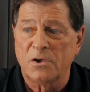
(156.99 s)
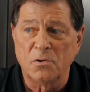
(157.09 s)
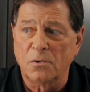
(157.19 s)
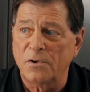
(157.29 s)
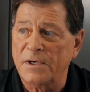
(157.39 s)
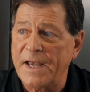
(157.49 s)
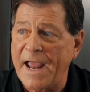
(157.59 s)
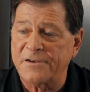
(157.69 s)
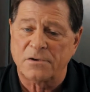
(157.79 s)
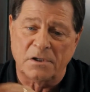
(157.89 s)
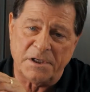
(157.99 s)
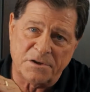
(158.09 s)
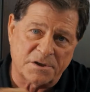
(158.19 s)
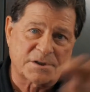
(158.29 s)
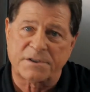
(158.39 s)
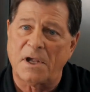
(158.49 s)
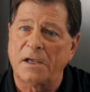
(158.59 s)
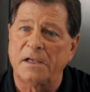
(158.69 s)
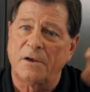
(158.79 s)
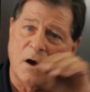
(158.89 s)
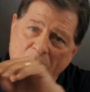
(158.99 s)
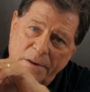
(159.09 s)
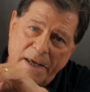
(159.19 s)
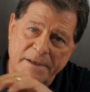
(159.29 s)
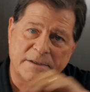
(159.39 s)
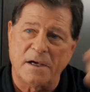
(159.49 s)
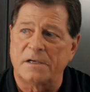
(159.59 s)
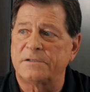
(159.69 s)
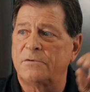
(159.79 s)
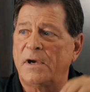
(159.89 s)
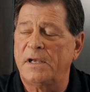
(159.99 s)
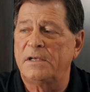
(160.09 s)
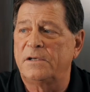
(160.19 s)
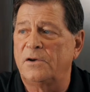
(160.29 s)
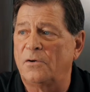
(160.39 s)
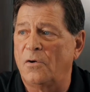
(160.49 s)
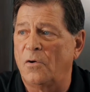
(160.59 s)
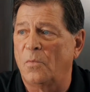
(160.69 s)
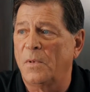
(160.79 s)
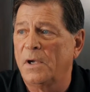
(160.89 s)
you're naturally just sucking all that dust right into your home.